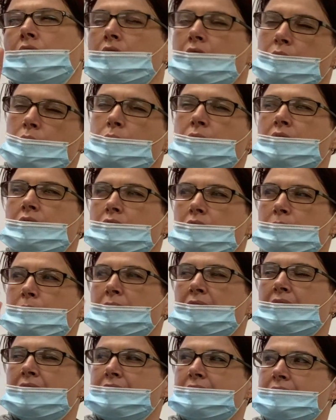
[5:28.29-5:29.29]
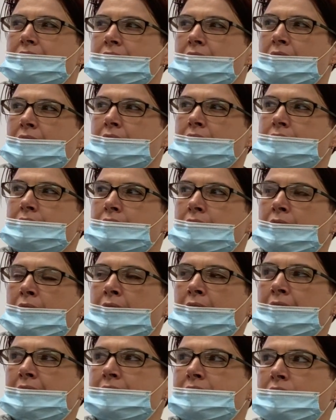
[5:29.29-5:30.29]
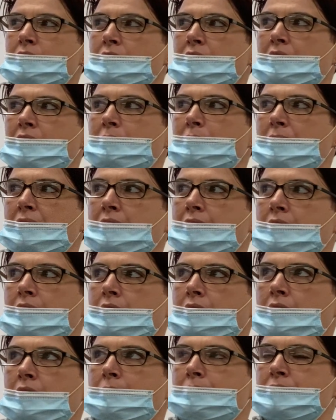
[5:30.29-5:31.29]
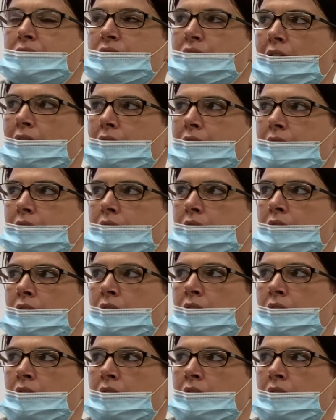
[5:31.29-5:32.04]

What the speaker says: it will, but it's still going to be solid.